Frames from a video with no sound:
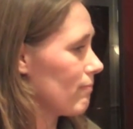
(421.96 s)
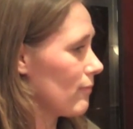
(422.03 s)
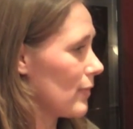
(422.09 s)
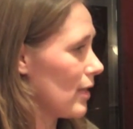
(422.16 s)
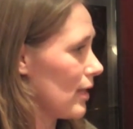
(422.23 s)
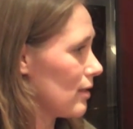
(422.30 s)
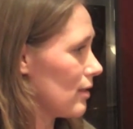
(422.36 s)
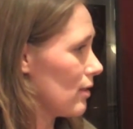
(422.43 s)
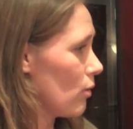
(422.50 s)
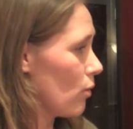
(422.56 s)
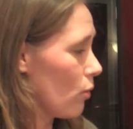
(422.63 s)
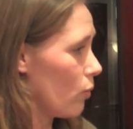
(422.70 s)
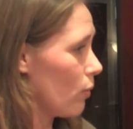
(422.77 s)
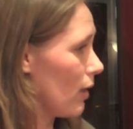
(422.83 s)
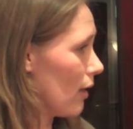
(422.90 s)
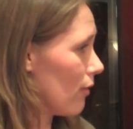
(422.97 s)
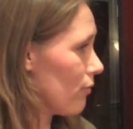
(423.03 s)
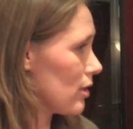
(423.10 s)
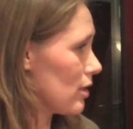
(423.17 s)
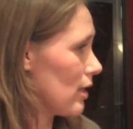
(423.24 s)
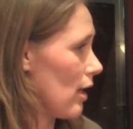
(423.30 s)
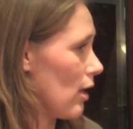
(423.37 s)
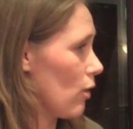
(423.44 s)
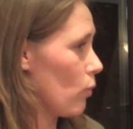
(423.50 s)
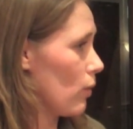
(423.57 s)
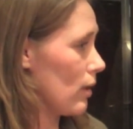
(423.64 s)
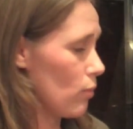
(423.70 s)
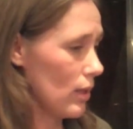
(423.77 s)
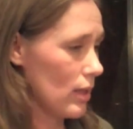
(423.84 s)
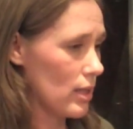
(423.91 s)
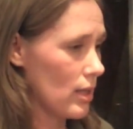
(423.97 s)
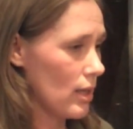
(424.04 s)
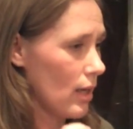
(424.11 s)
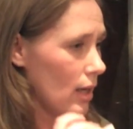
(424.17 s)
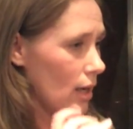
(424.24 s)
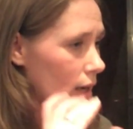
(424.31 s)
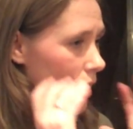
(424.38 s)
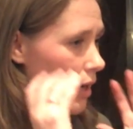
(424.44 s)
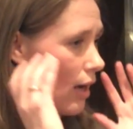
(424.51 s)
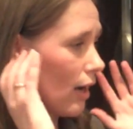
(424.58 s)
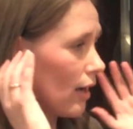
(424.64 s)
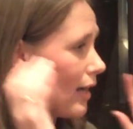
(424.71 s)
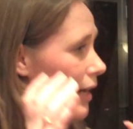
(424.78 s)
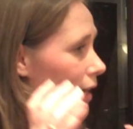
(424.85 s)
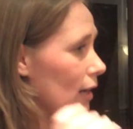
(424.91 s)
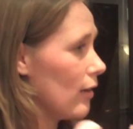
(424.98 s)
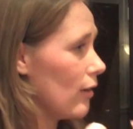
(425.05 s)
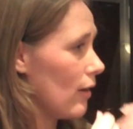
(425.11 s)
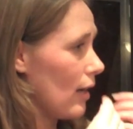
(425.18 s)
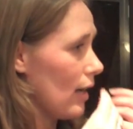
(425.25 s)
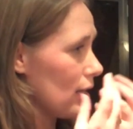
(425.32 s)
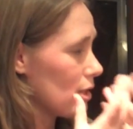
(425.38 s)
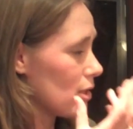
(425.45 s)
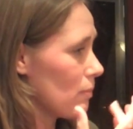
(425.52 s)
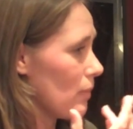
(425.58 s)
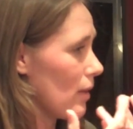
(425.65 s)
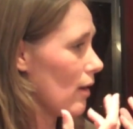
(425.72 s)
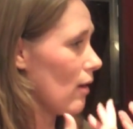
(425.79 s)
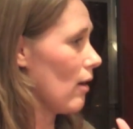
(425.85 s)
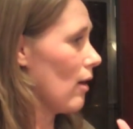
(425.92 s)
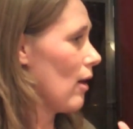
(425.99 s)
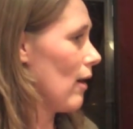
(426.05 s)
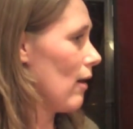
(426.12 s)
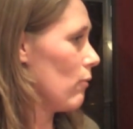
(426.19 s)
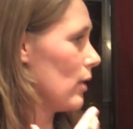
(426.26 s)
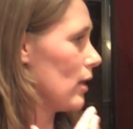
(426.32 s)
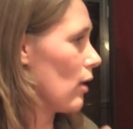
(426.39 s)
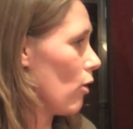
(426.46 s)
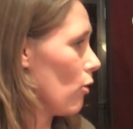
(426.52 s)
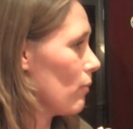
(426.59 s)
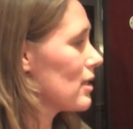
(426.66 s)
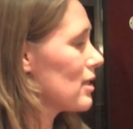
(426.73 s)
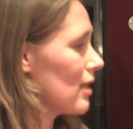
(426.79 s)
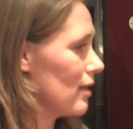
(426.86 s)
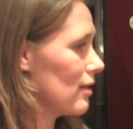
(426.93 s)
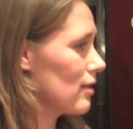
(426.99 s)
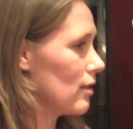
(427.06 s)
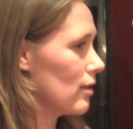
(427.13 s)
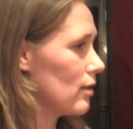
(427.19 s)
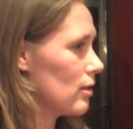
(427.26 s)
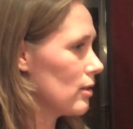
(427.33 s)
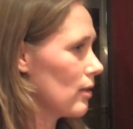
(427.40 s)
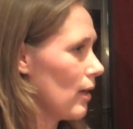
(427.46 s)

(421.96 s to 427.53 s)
that we have a child with which I hear, I smell with all my senses.